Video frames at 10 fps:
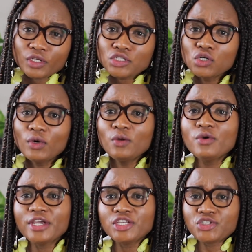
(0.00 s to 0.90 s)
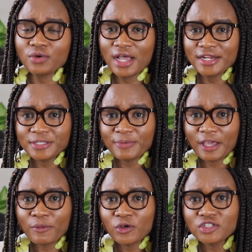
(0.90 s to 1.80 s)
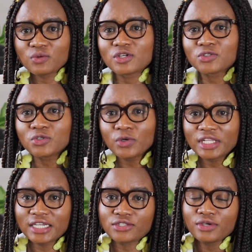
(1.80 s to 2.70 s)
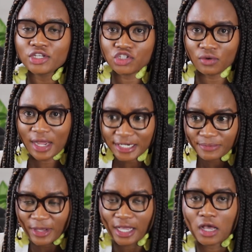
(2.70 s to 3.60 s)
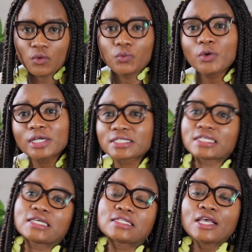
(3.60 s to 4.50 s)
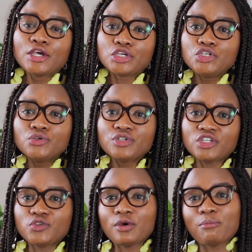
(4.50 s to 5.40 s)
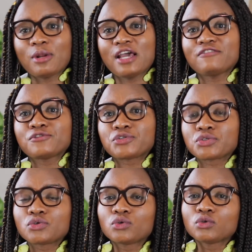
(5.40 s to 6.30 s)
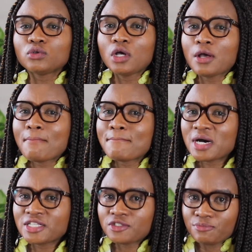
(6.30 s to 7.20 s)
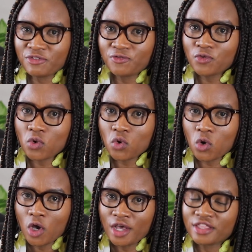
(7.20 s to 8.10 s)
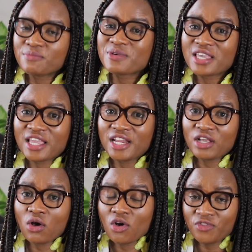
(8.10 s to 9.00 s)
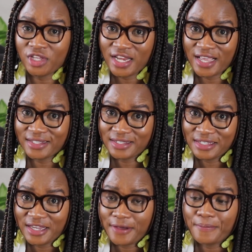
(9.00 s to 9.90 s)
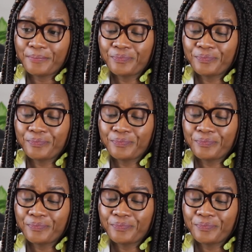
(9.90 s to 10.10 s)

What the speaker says: So when we were in Johannesburg, because it was so late, so in Johannesburg how it works is you need to apply for school months before the beginning of the next term.